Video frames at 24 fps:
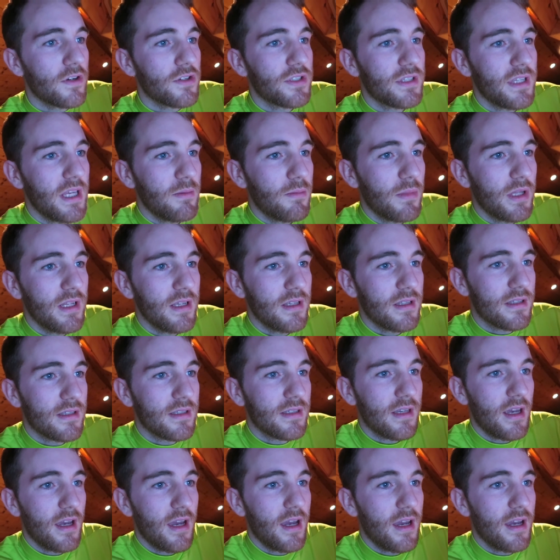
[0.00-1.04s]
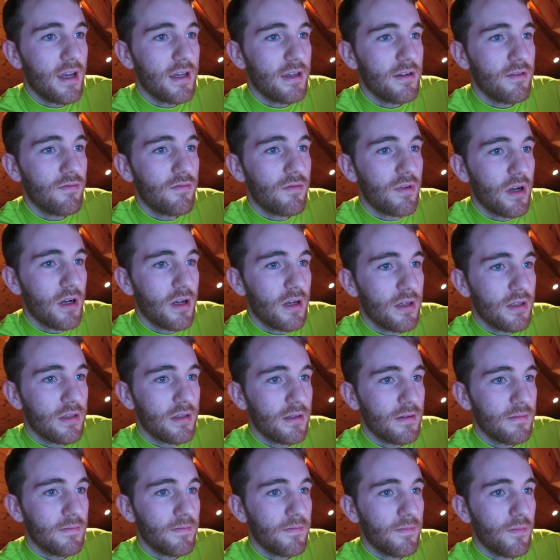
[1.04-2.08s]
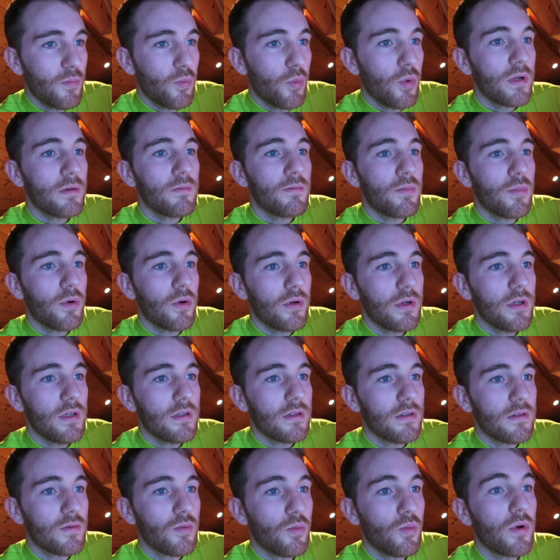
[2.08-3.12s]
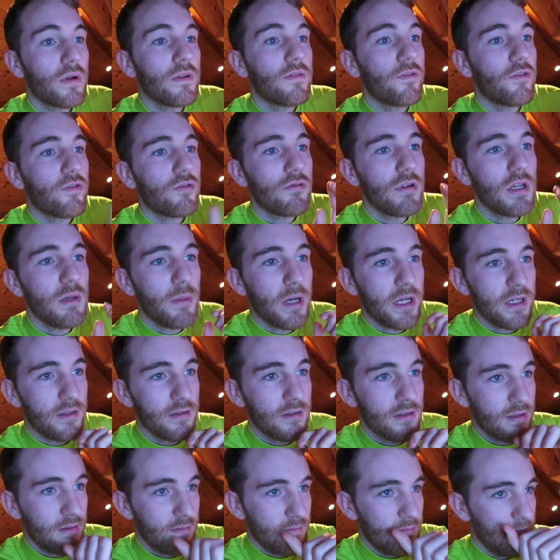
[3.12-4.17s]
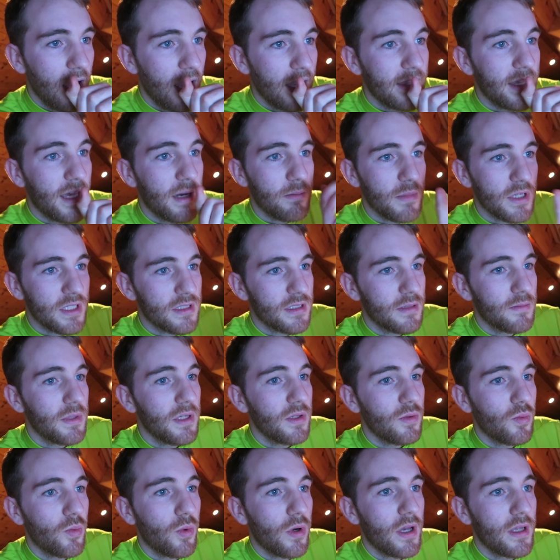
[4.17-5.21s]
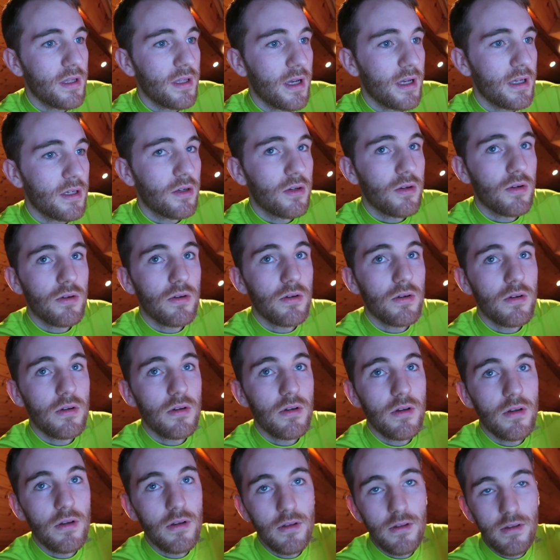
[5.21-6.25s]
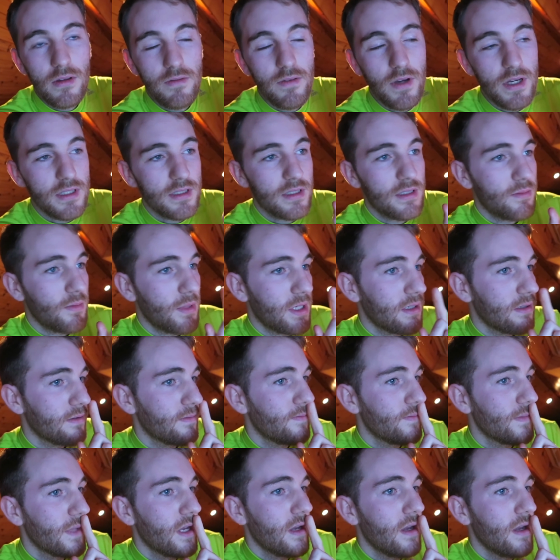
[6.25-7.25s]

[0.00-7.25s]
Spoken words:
First 8 minutes, I ran 1.13 miles, and that must have been when I got the fastest mile.